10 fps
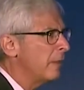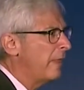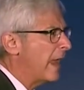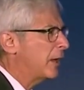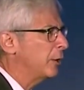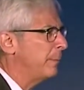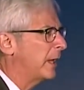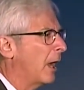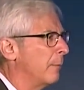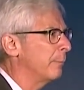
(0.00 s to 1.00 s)
they could
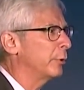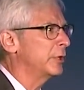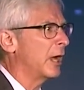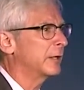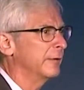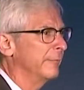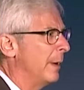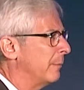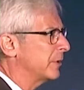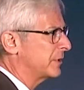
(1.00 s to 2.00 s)
become productive
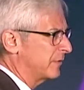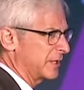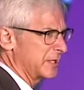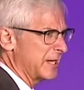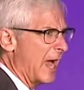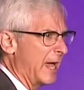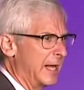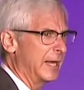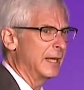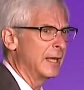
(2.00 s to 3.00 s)
members of
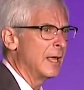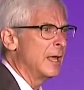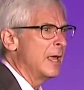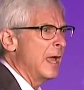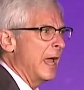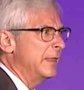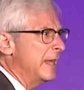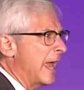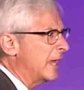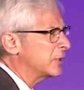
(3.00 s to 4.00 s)
society? And
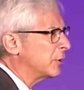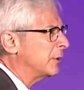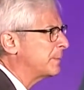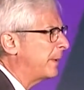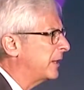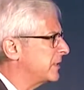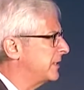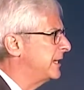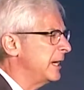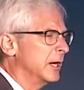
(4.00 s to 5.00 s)
the answer is because
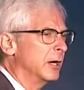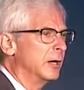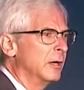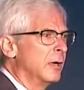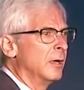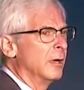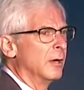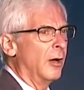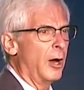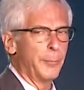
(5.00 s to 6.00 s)
deer
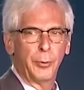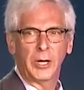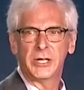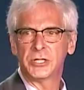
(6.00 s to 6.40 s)
are pretty